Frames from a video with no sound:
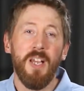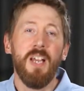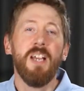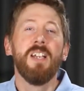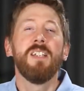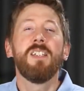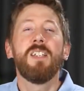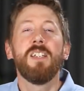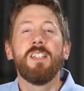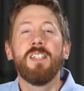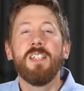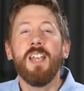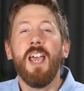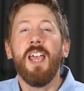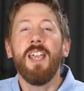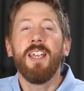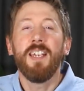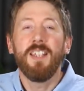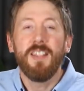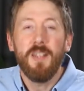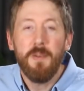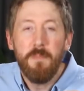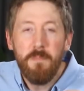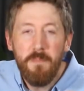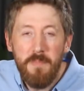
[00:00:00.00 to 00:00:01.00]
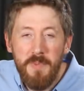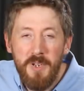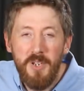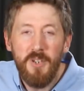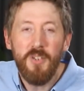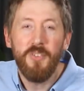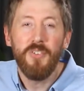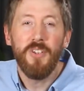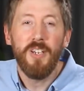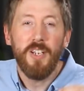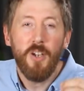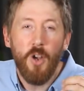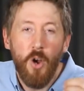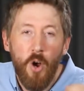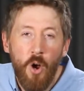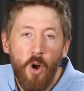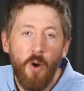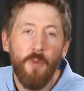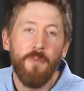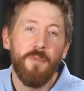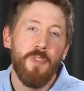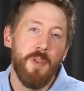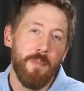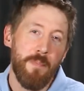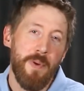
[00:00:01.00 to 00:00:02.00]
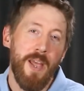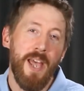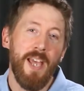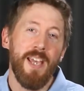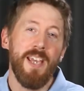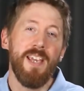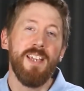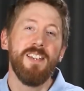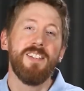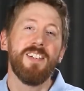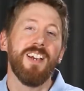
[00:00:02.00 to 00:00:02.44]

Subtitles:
to take the music off the page,